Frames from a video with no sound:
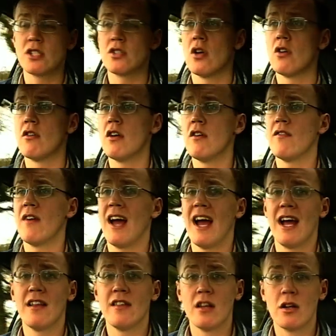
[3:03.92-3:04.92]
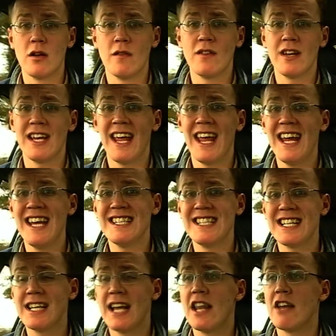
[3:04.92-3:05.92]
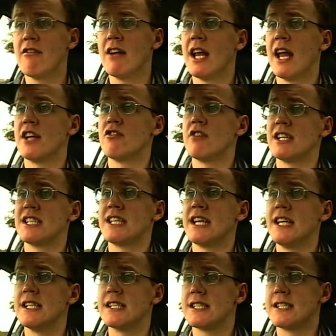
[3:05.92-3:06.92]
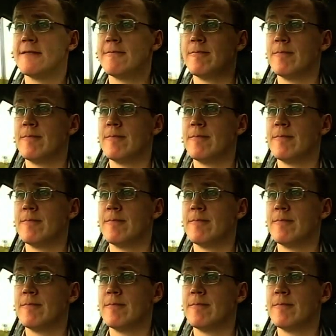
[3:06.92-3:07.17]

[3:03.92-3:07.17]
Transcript: sunroof and the lovely heated leather electric seats.